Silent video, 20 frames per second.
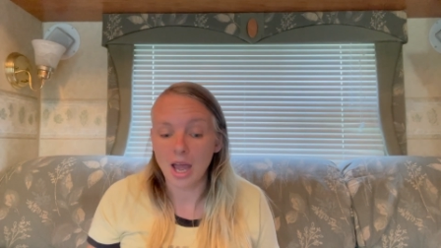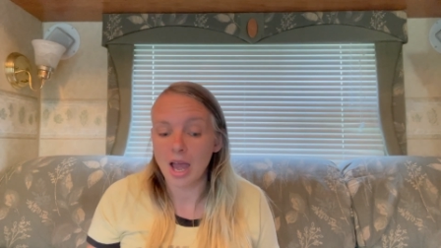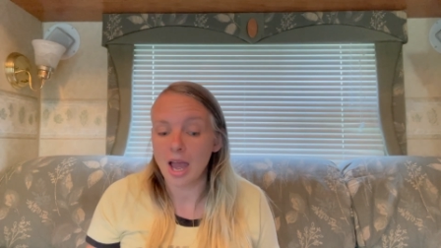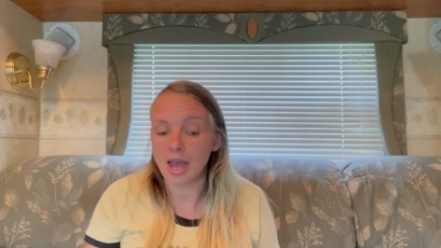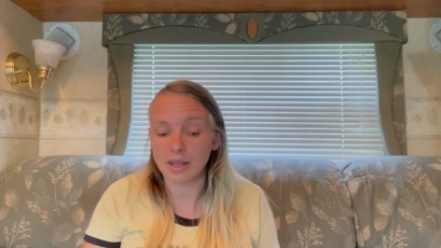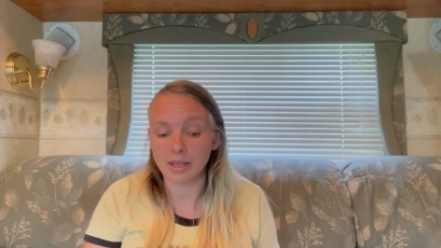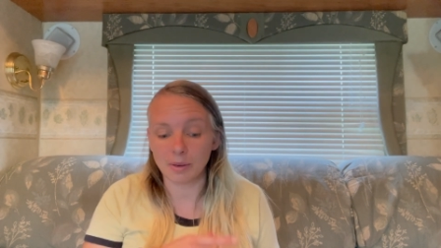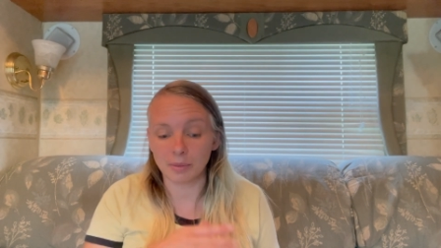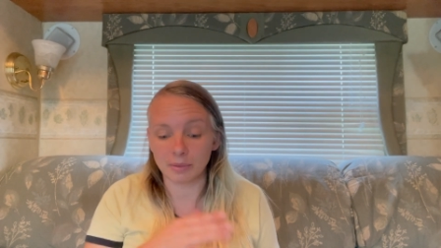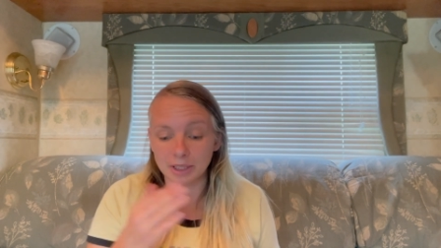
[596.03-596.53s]

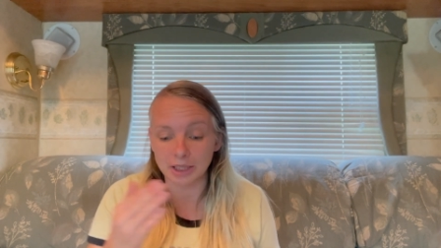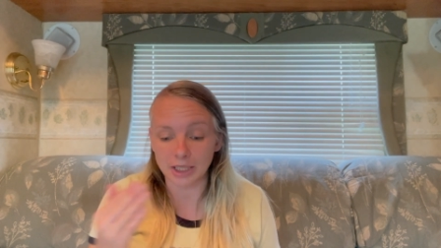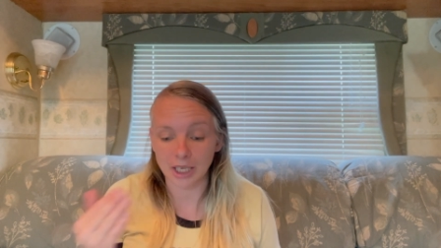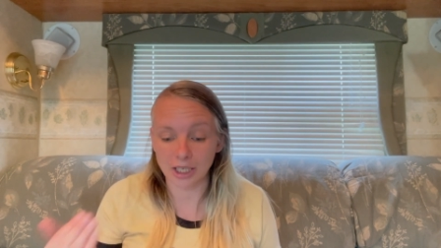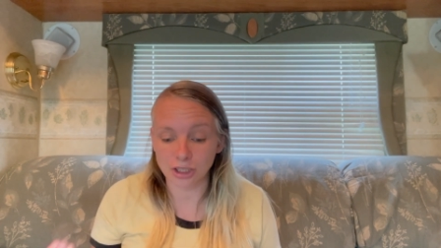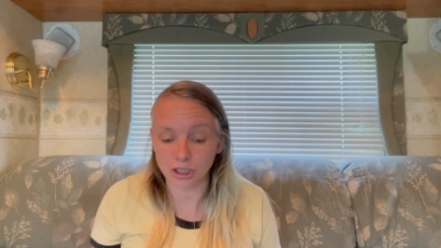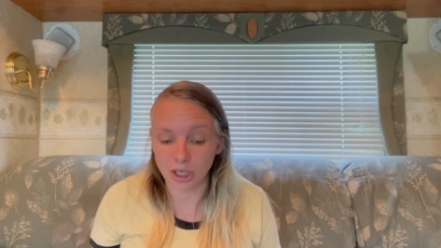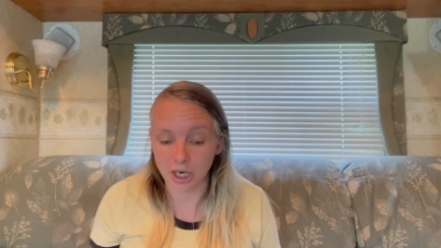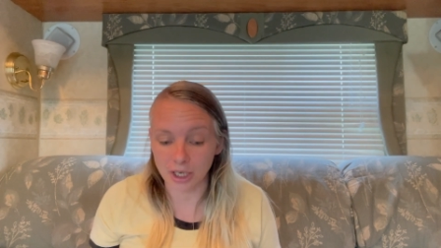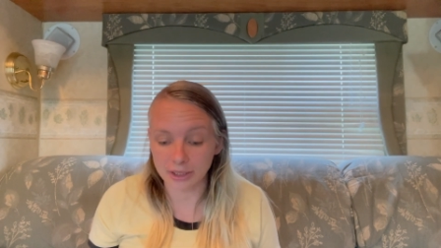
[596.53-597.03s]
And then once I
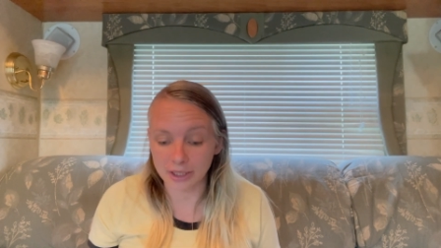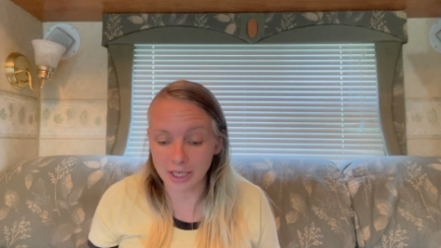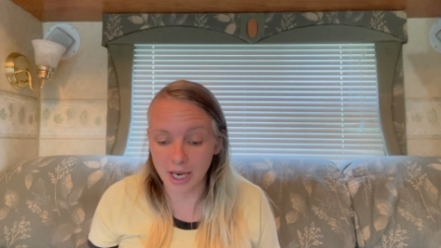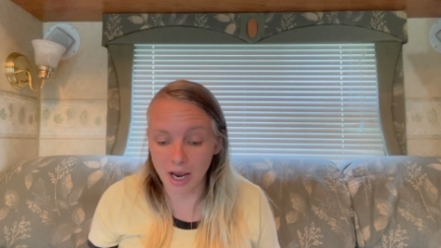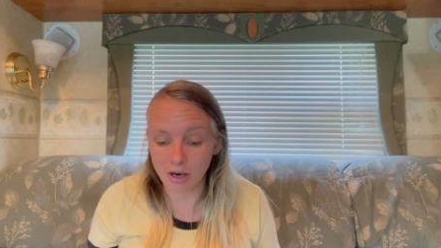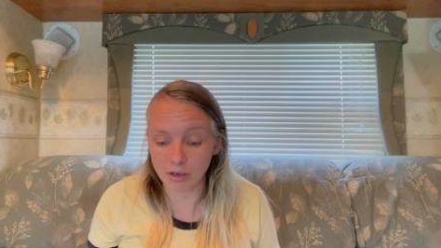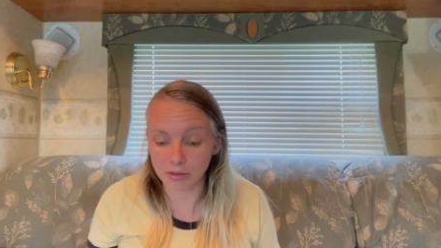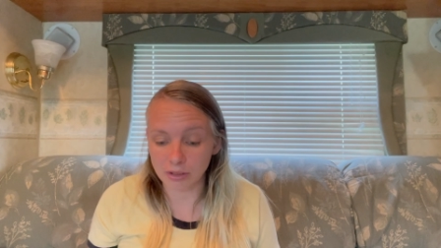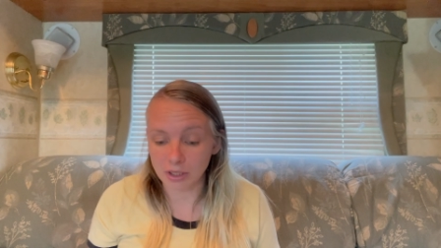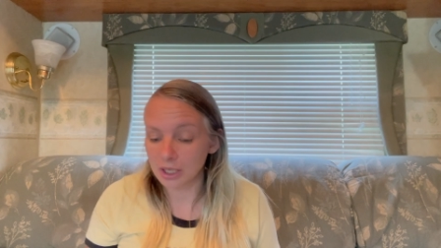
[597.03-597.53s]
checked
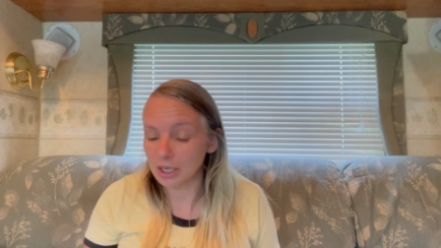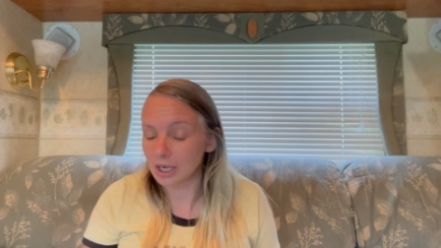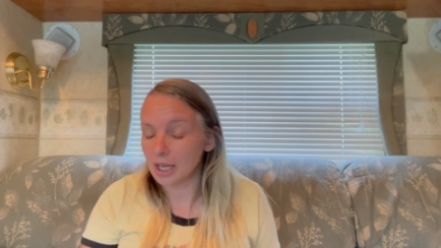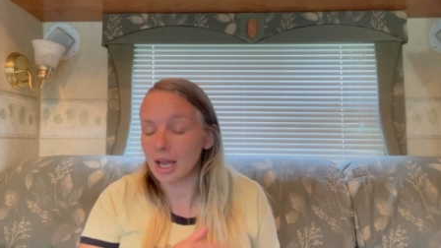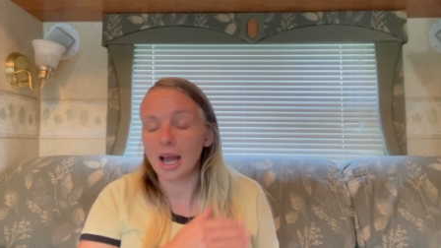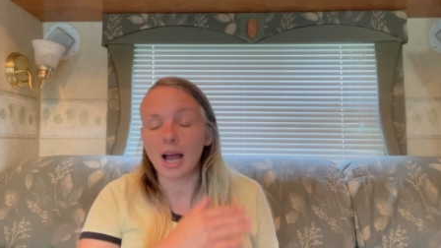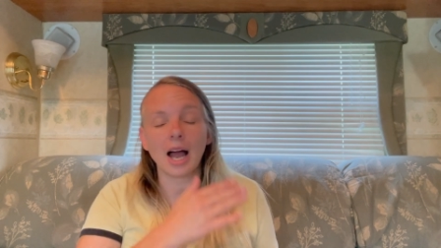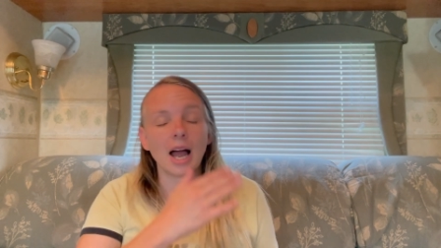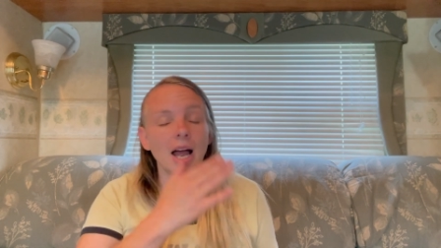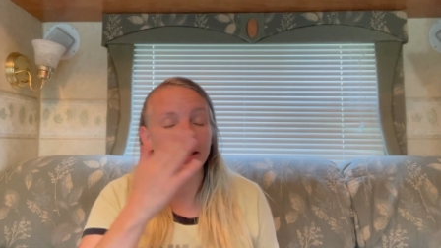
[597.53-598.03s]
out,
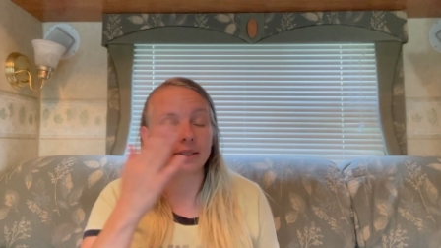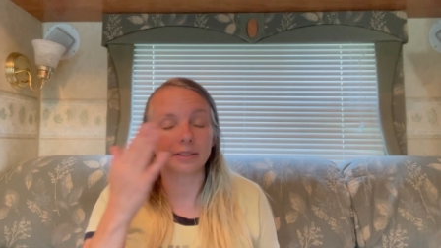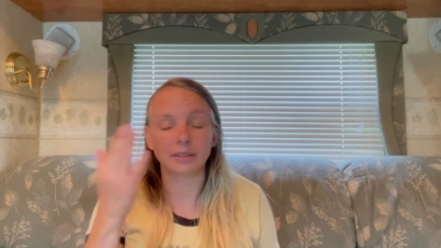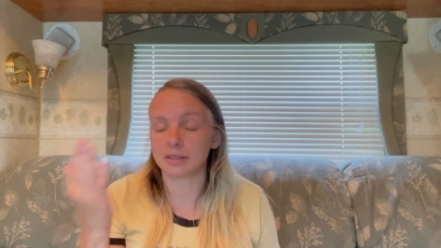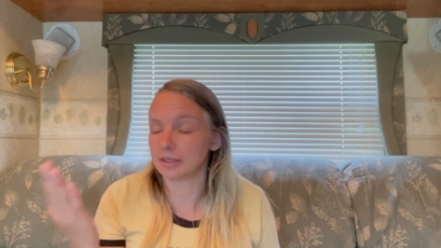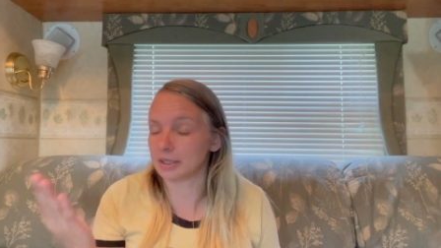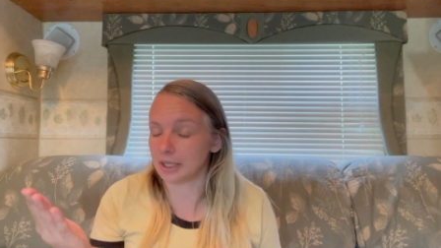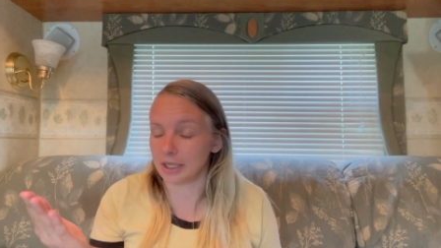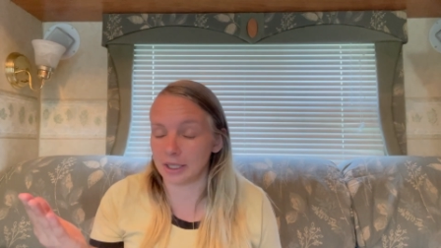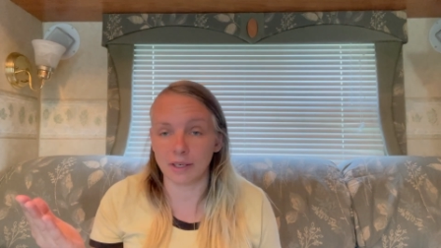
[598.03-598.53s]
I
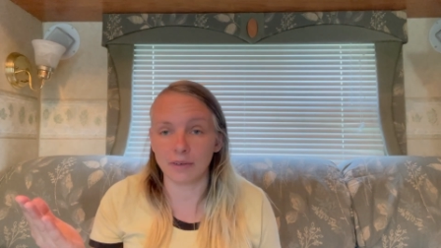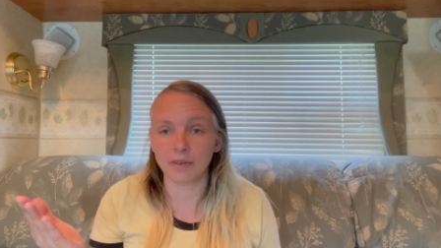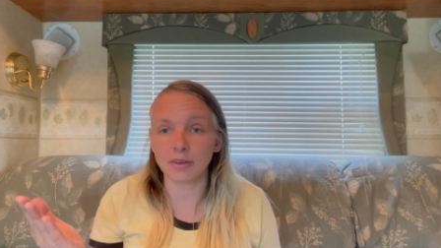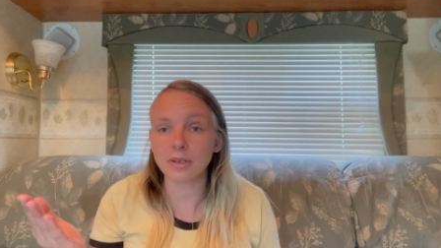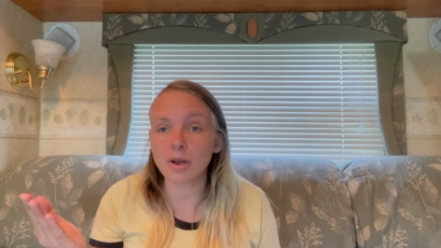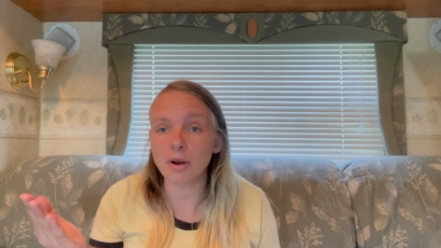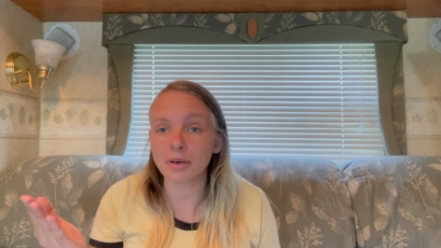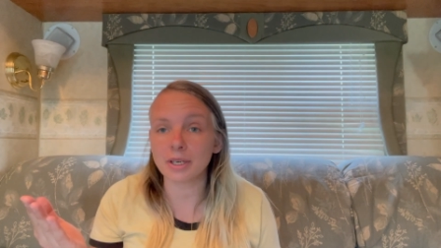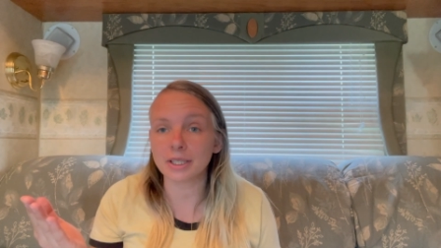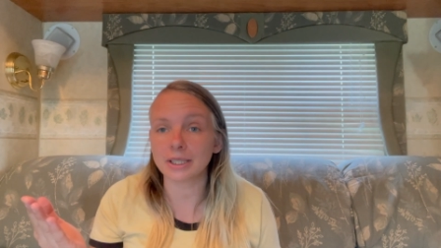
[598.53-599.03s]
didn't even
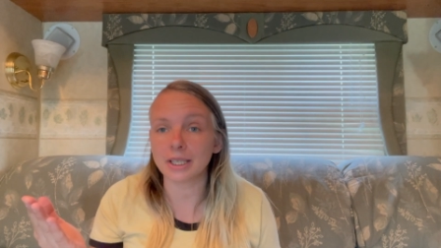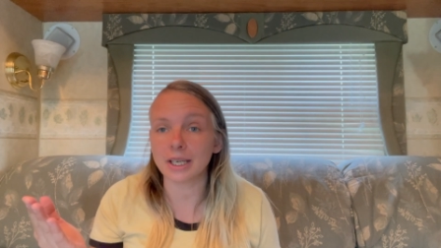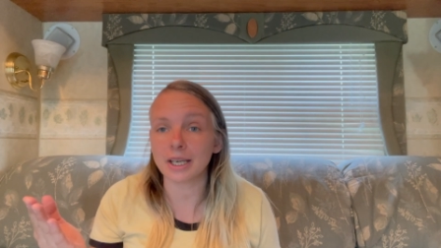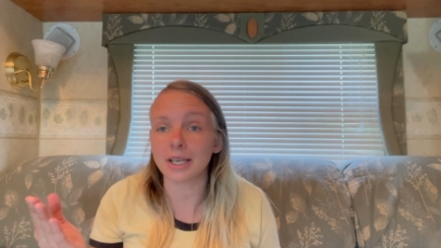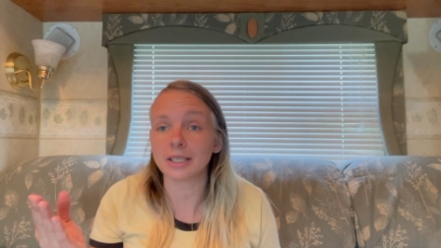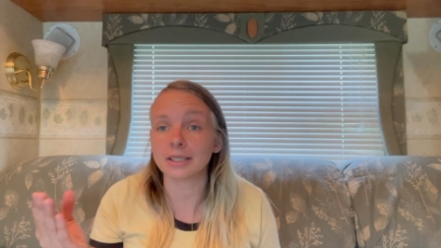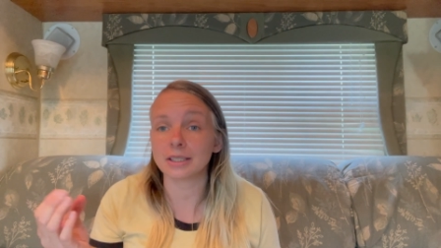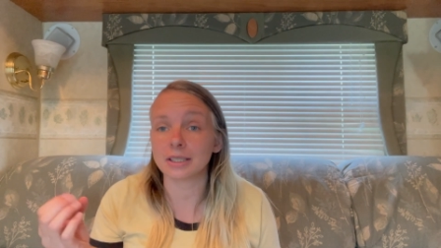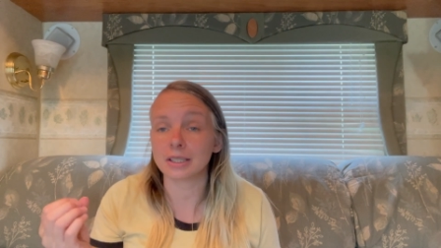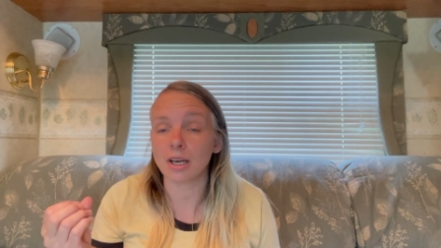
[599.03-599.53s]
notice it
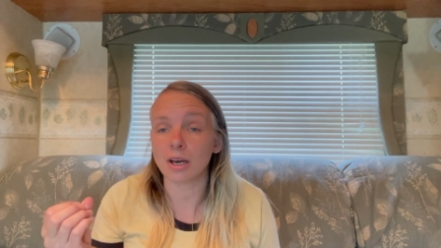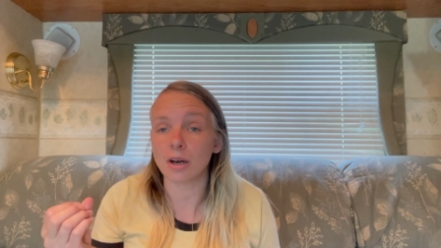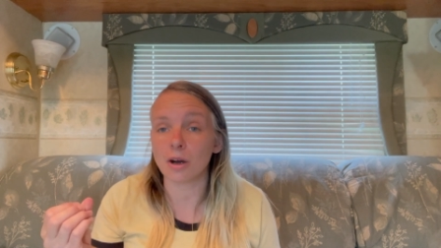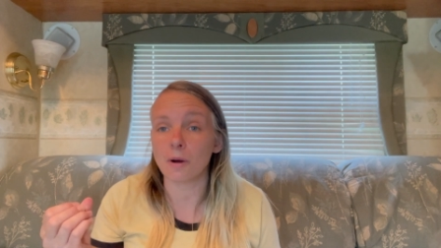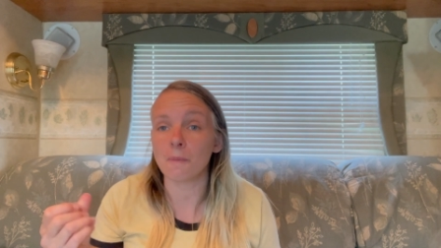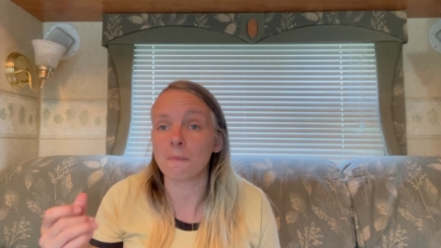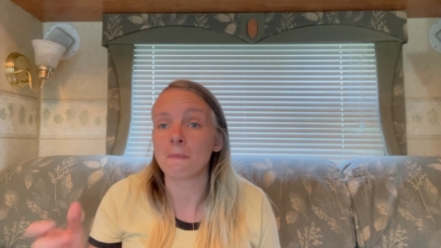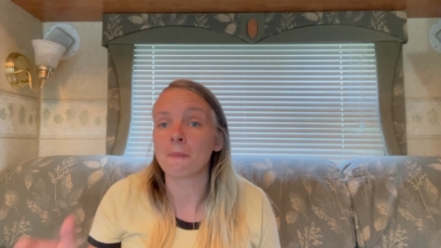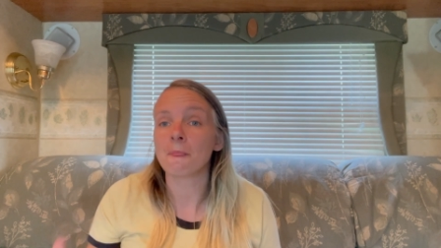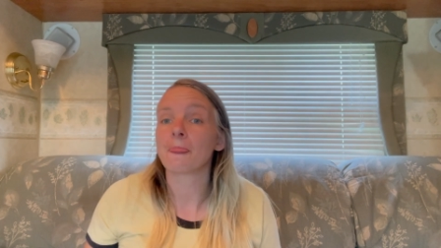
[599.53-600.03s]

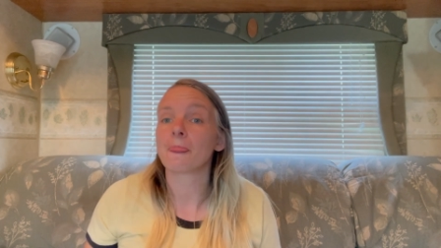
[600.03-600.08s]
until